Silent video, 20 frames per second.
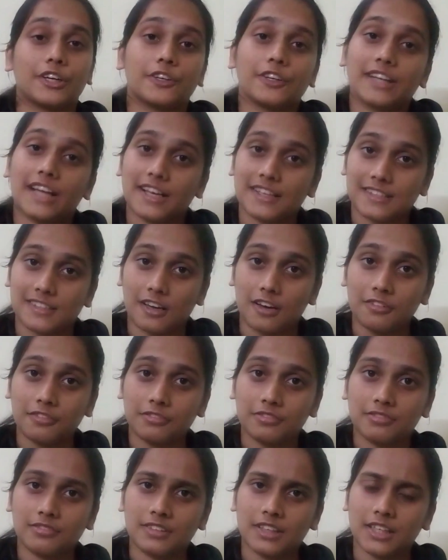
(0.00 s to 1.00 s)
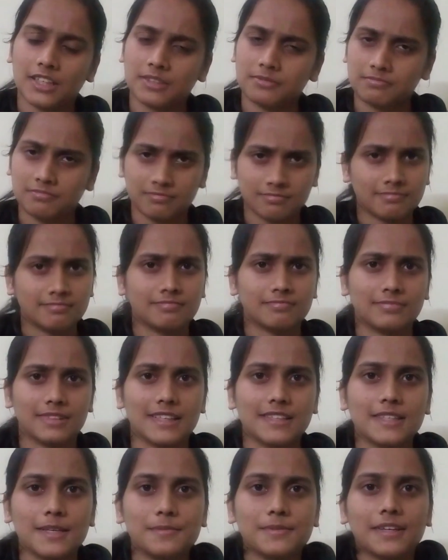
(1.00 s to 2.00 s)
tech stuff, then please
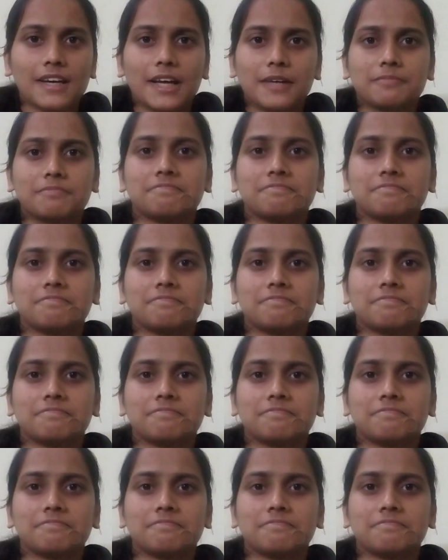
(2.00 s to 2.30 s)
subscribe.